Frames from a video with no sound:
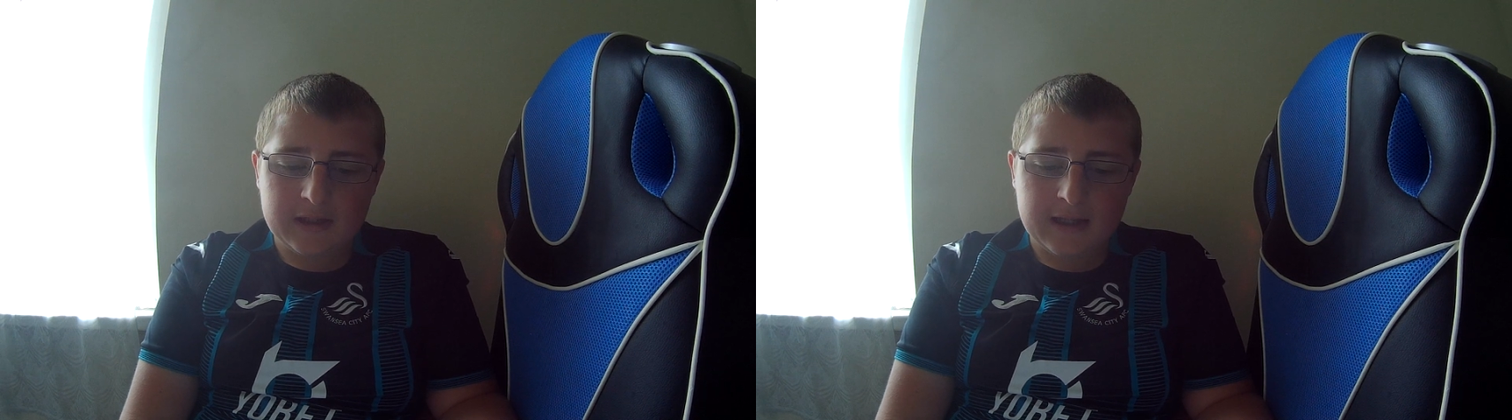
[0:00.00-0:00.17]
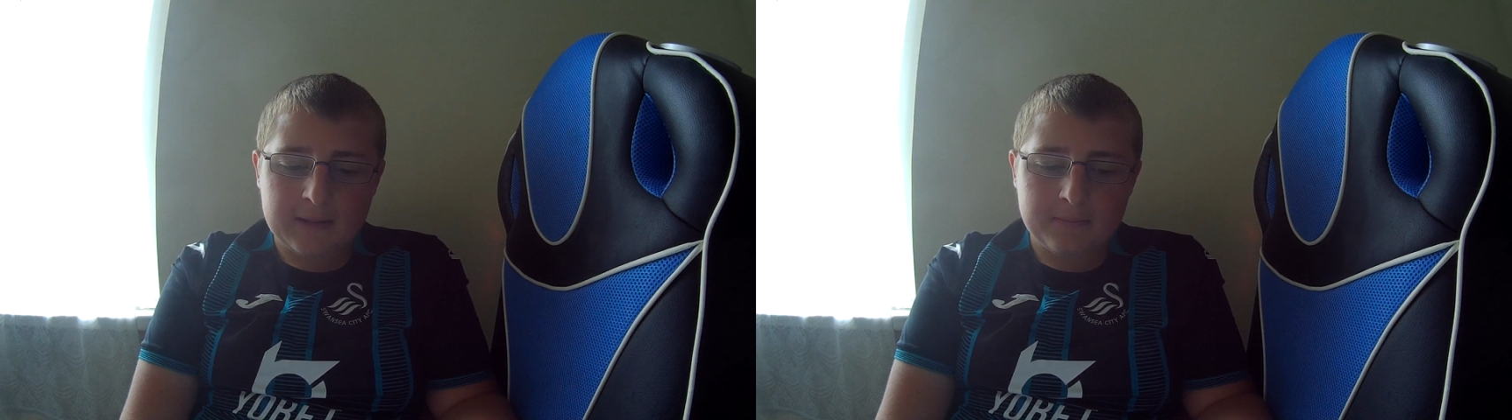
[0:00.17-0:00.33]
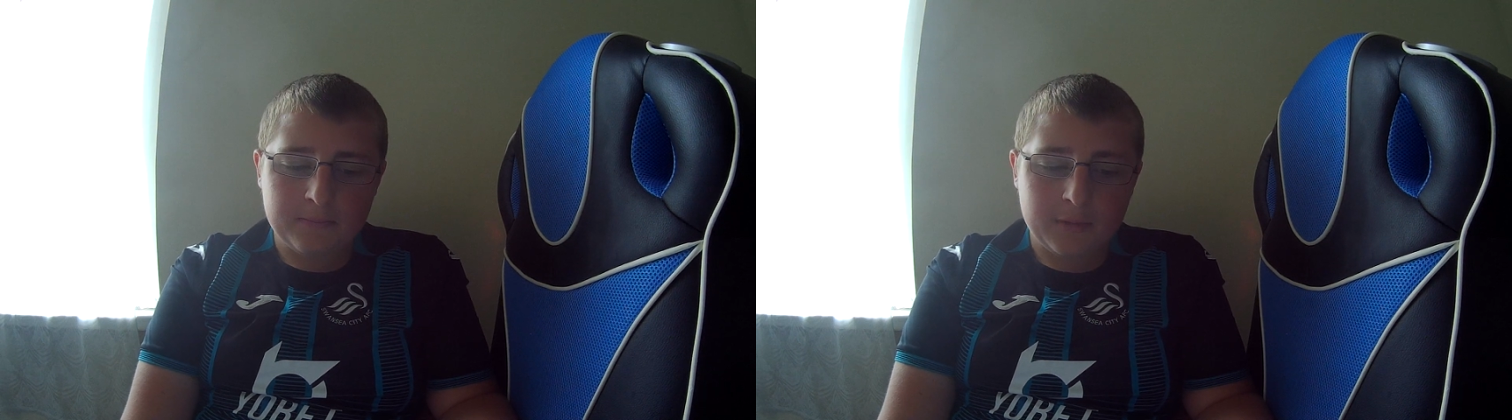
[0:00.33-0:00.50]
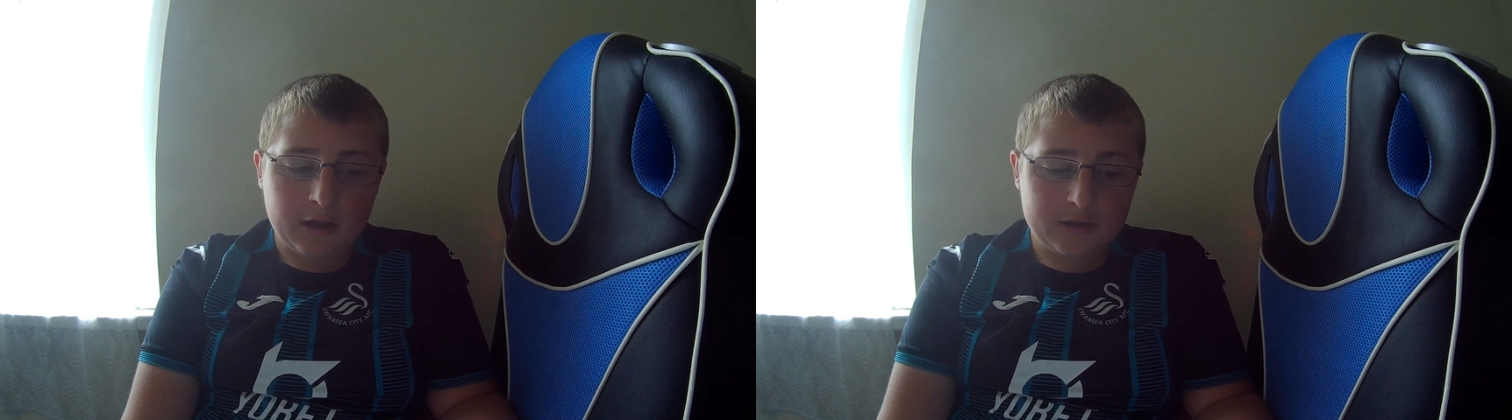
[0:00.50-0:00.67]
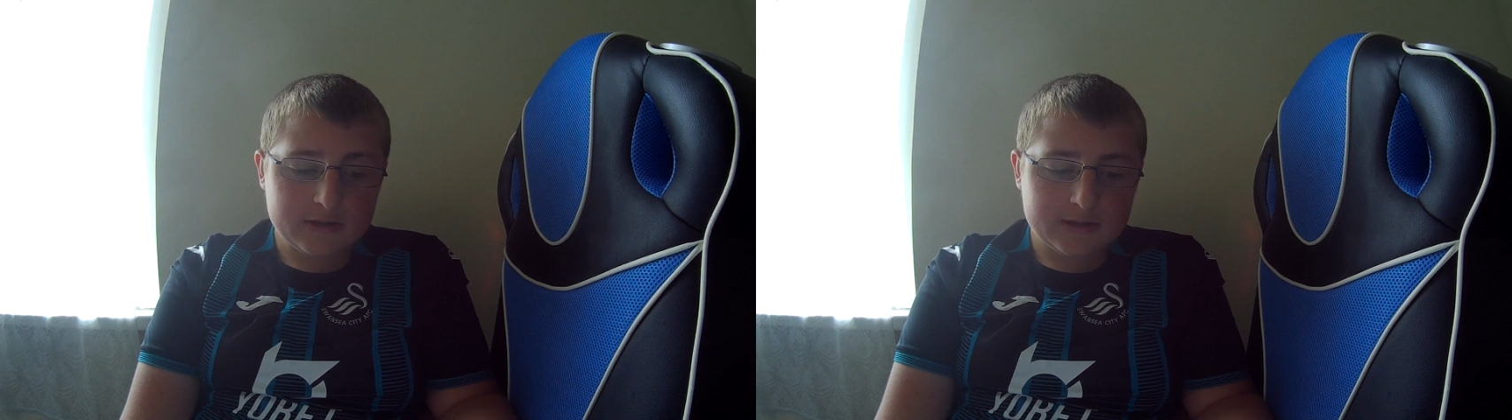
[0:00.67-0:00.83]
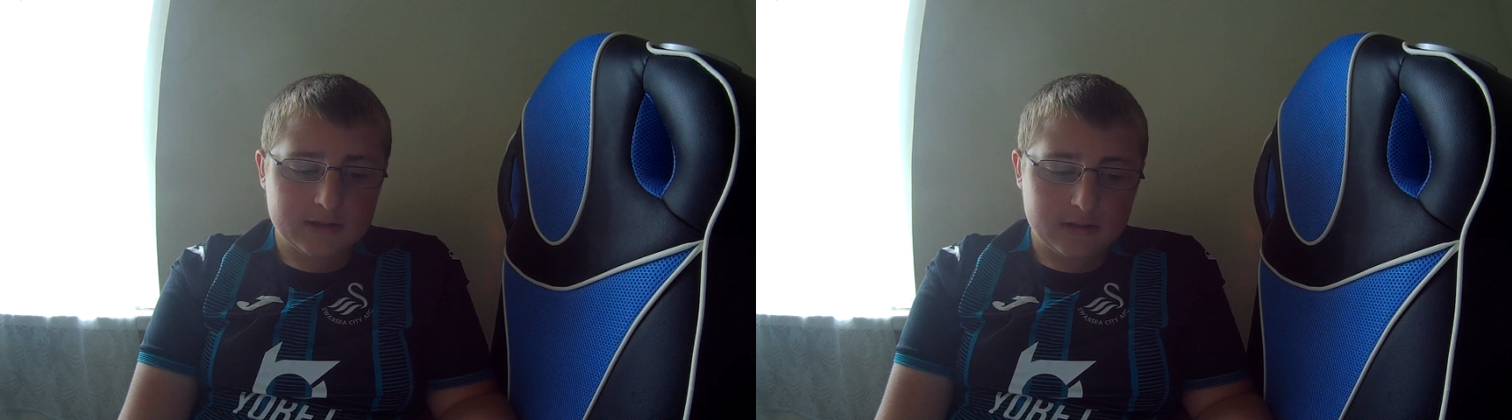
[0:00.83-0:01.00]
them, but
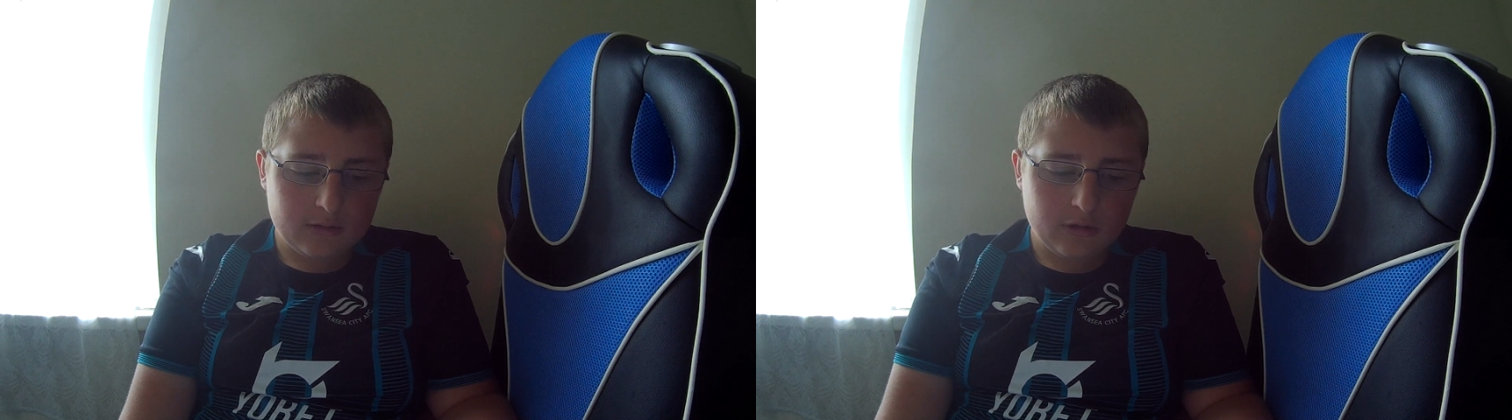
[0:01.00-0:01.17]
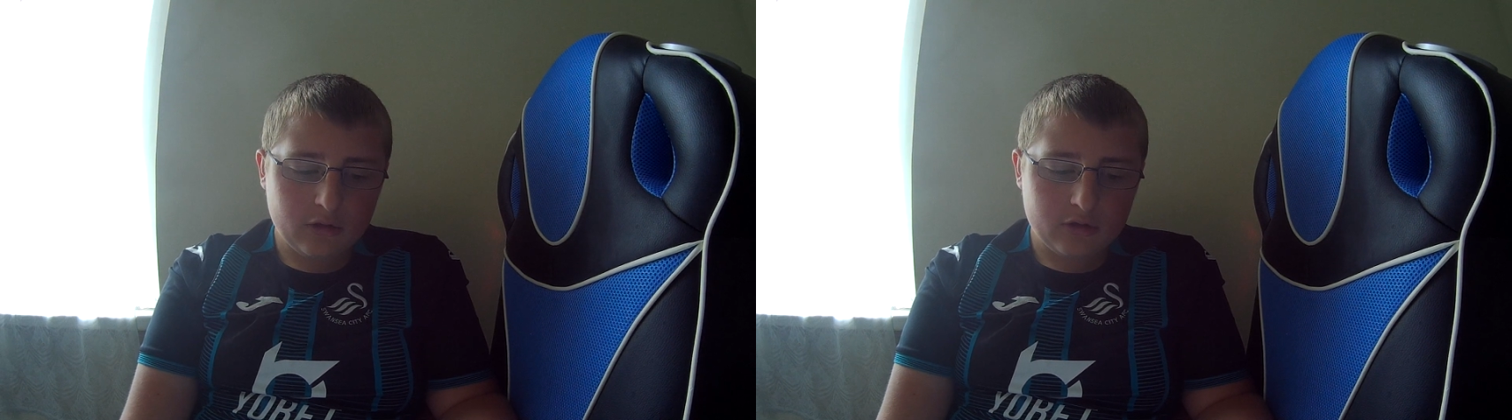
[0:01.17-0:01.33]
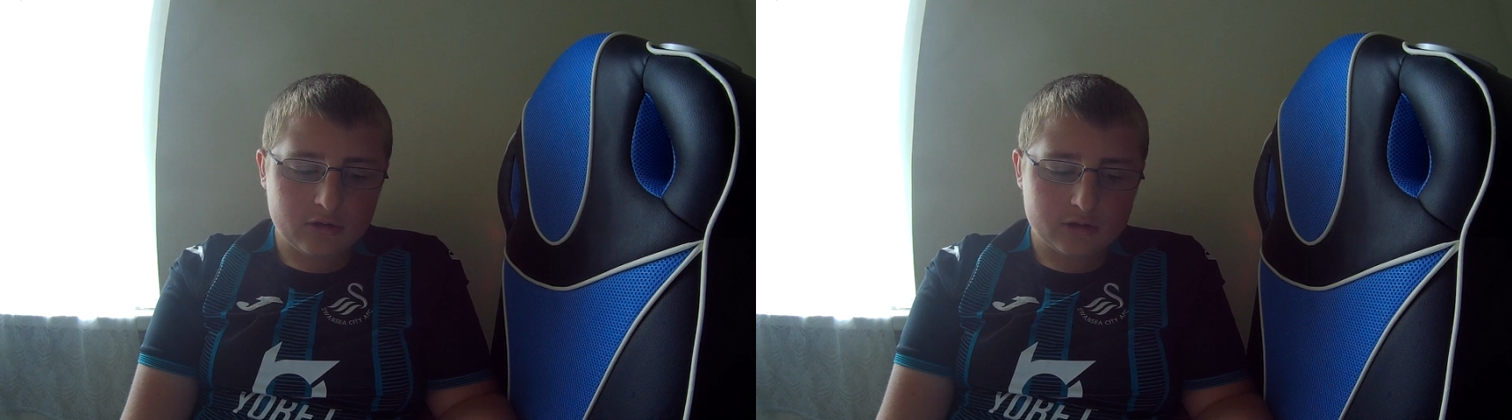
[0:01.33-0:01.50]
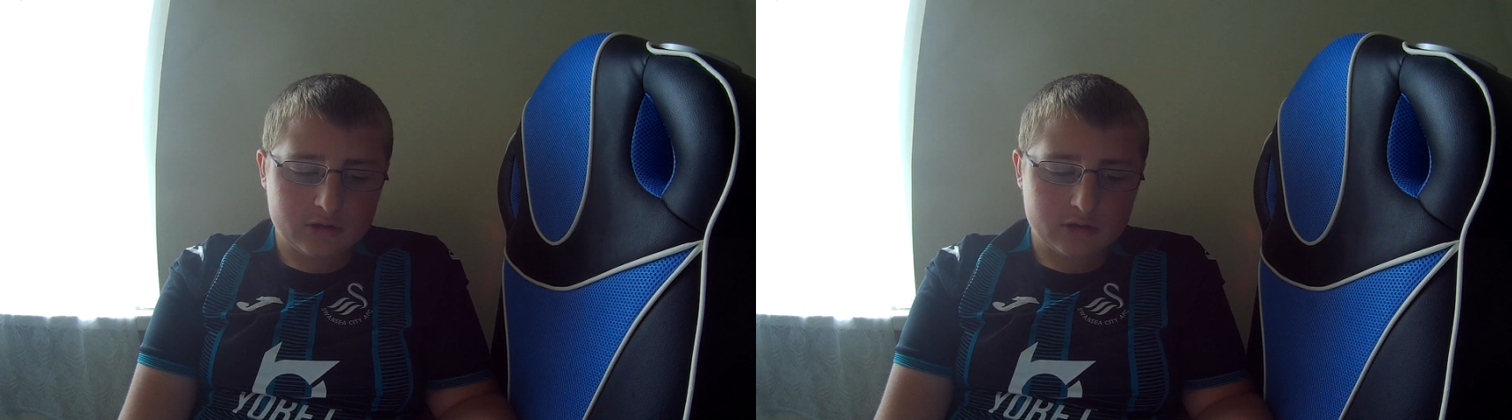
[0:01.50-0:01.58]
not